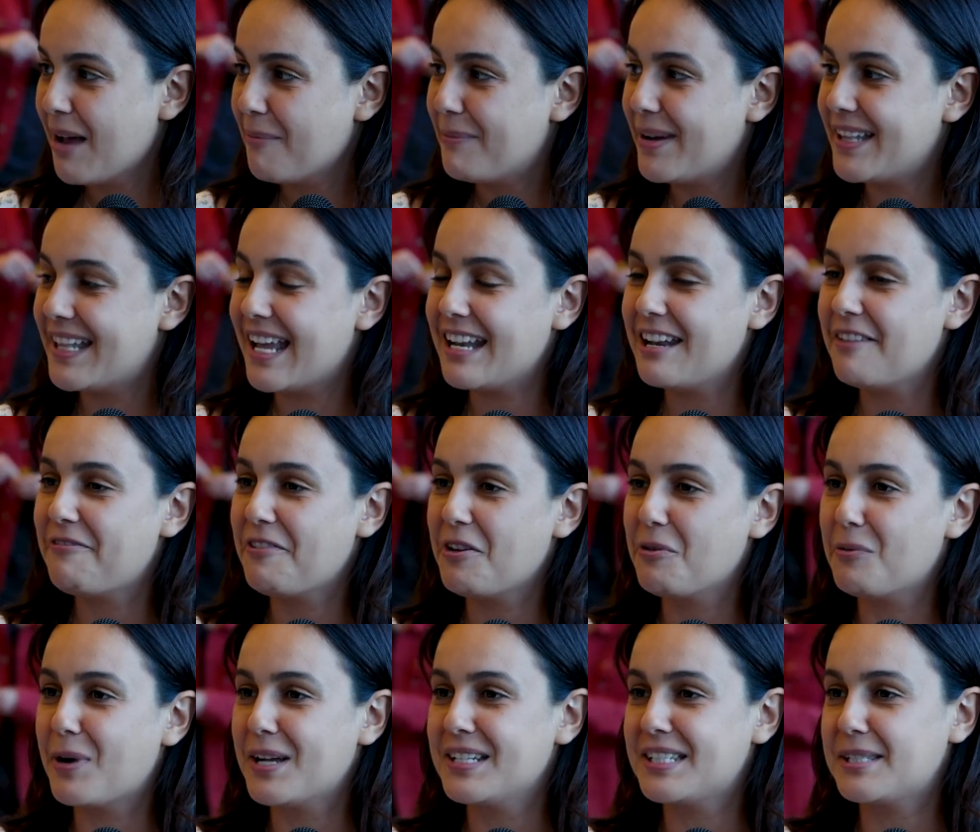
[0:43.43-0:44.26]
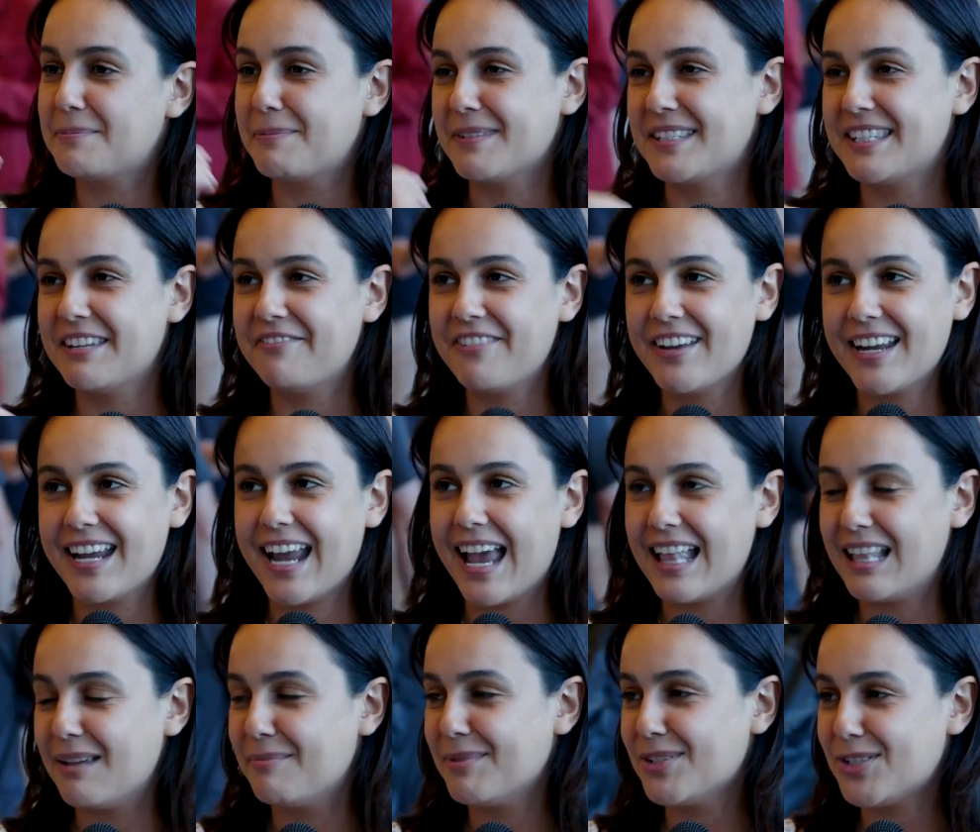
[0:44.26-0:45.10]
But then if you want specific
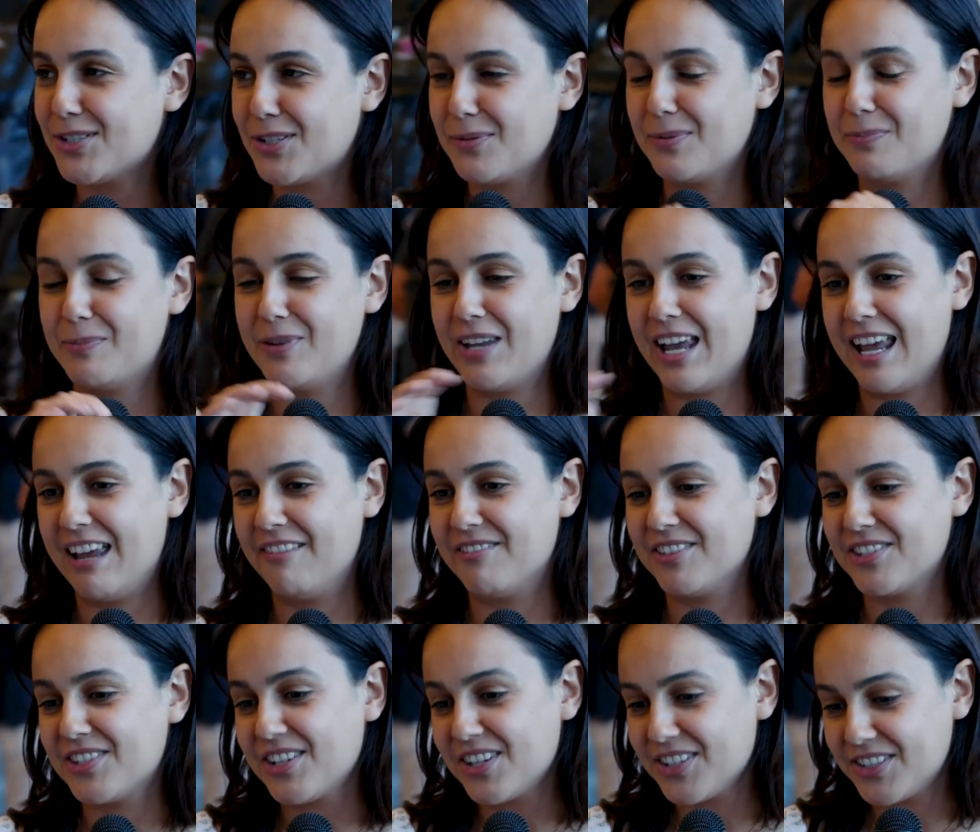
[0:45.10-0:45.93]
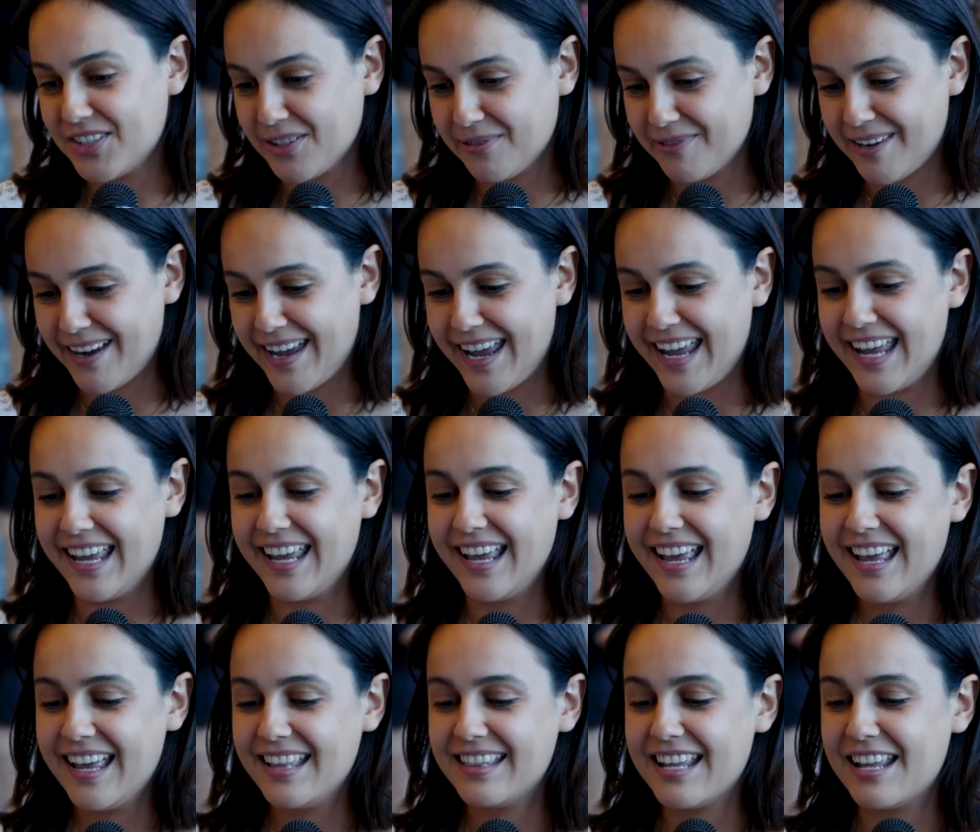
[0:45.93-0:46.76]
elements to behave a certain way,
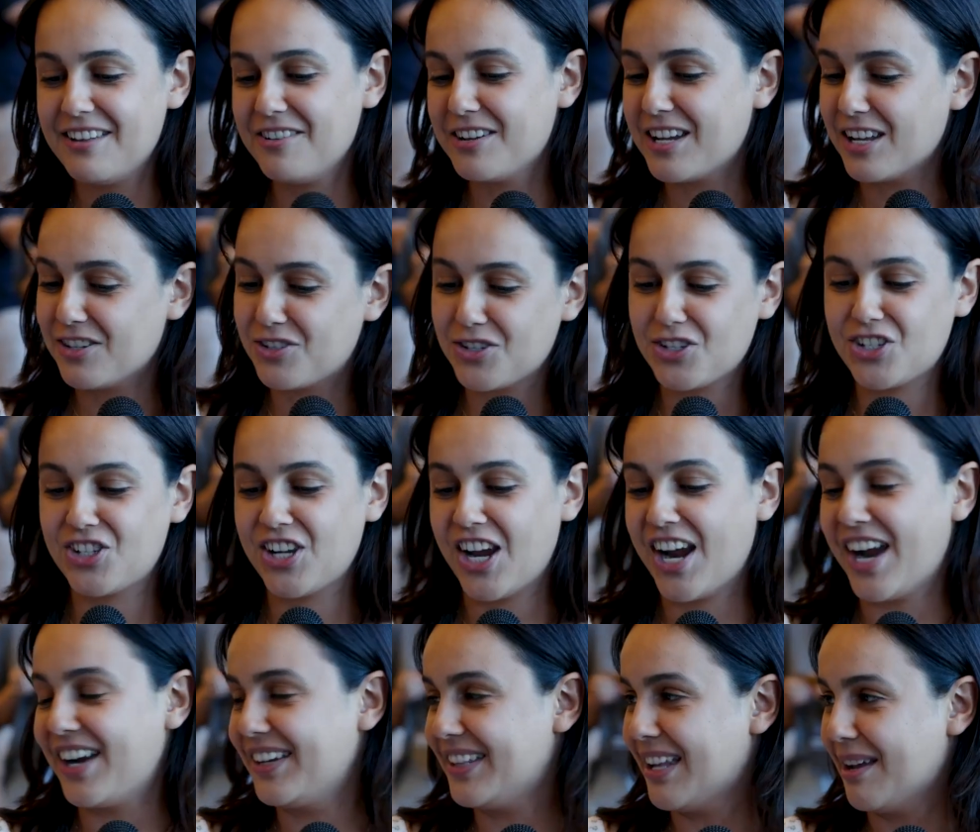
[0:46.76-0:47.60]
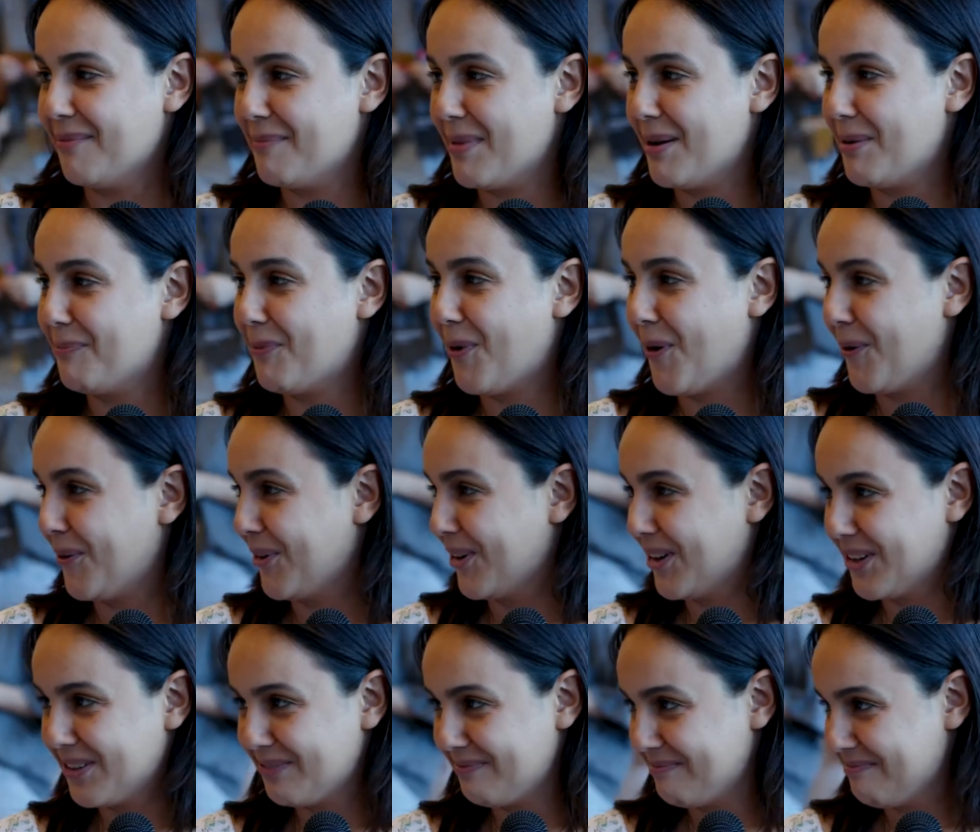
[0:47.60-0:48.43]
then you can just share them
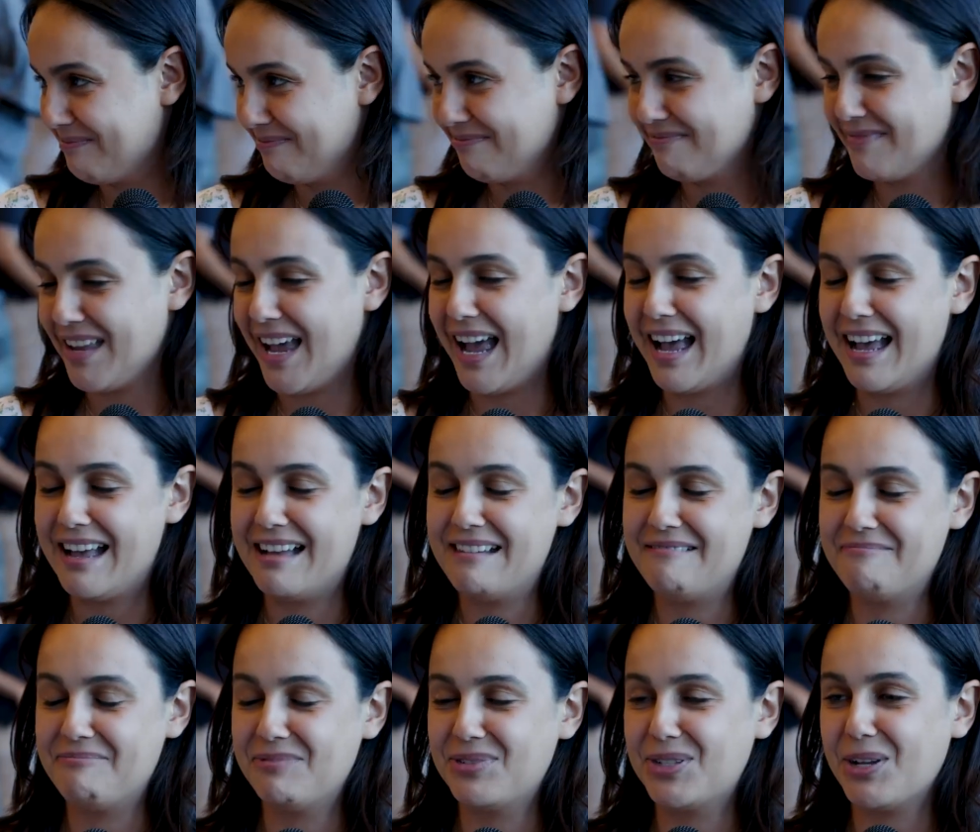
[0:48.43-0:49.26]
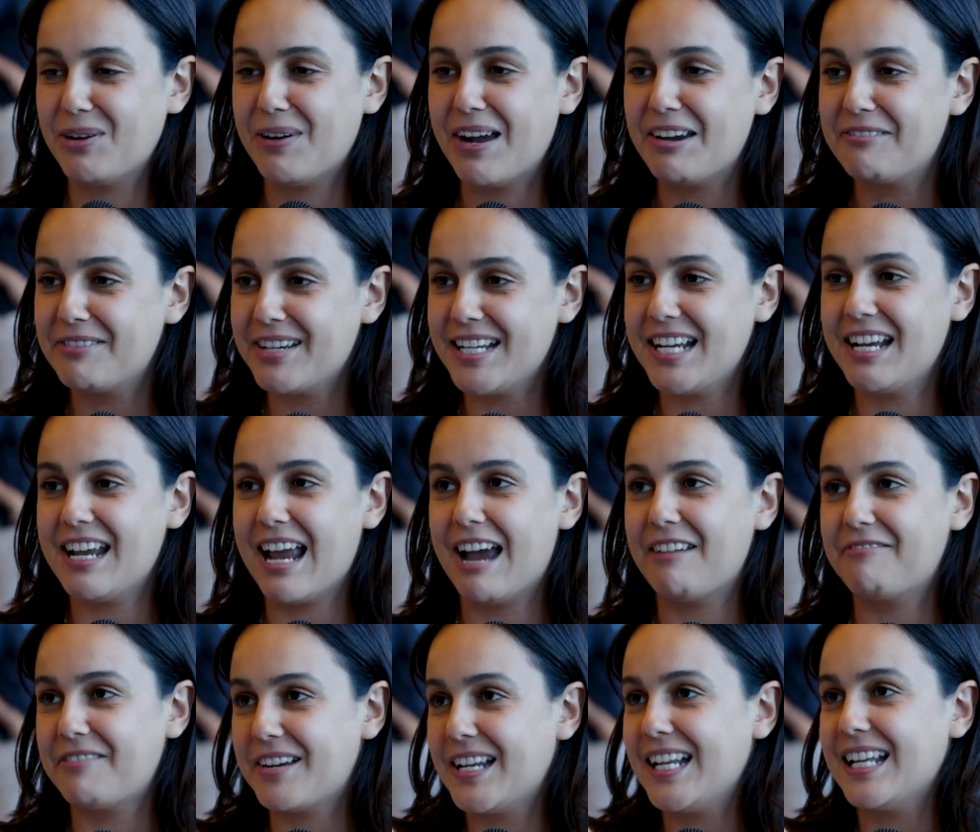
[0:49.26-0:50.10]
among. So I
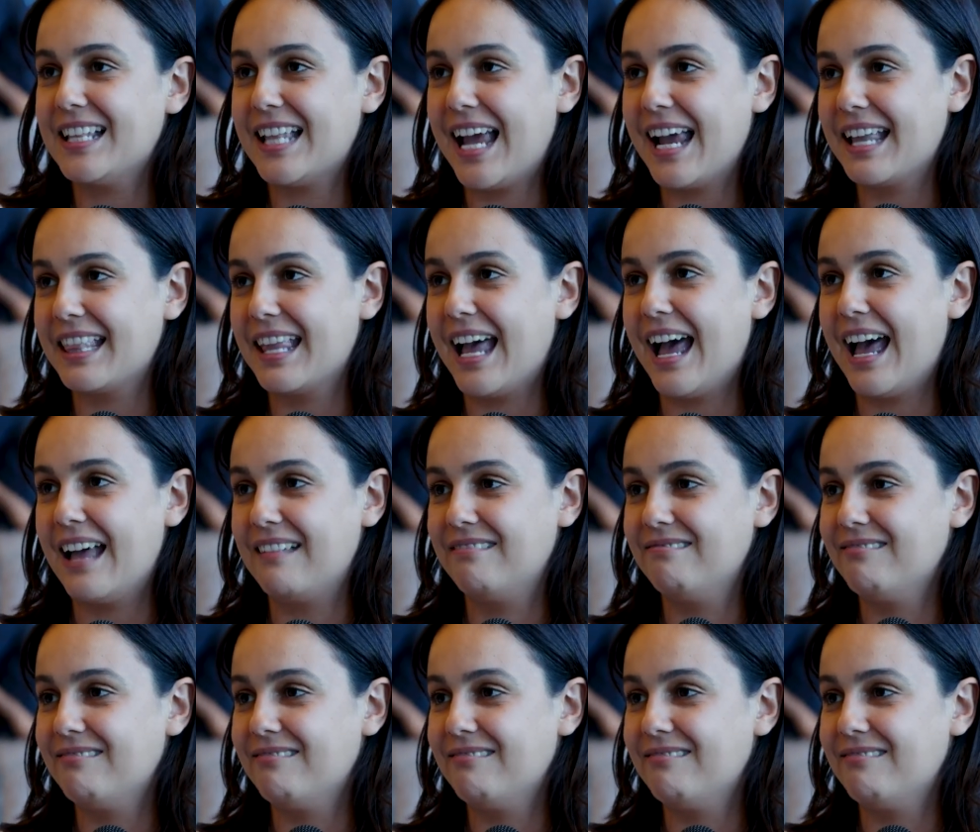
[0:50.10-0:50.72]
really like that.